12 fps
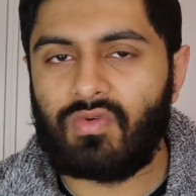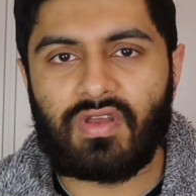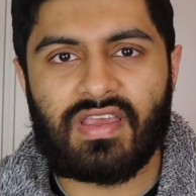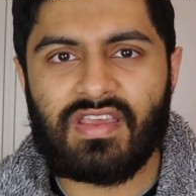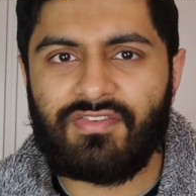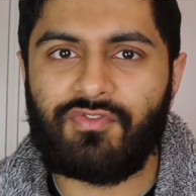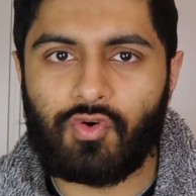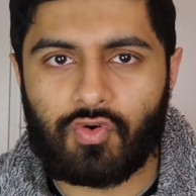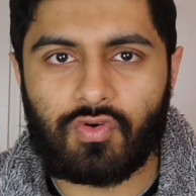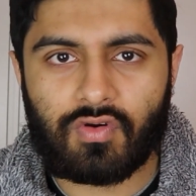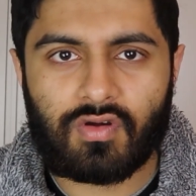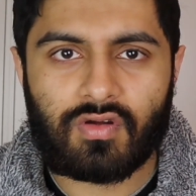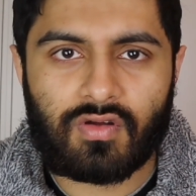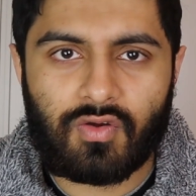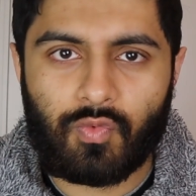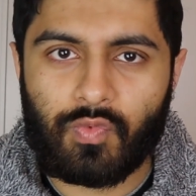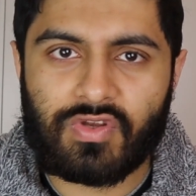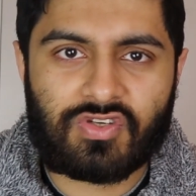He thought
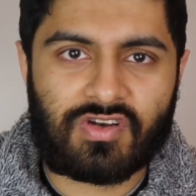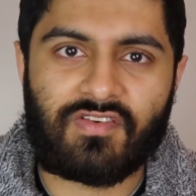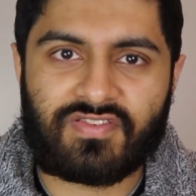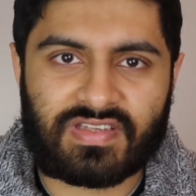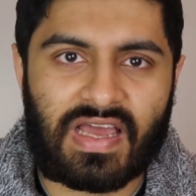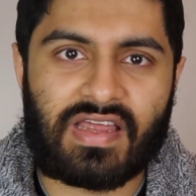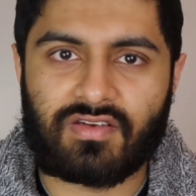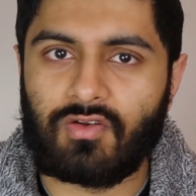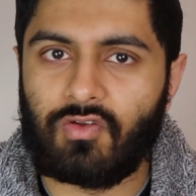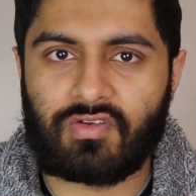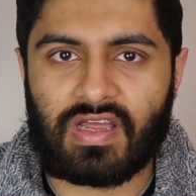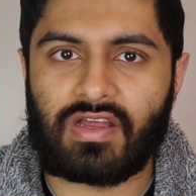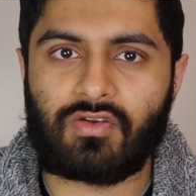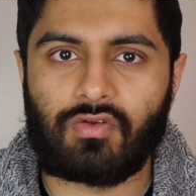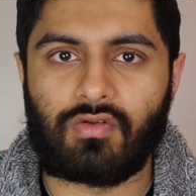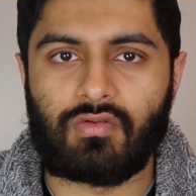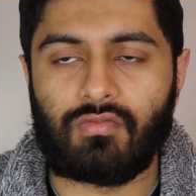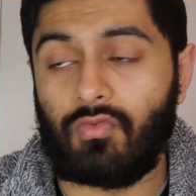we should have signed Lukaku.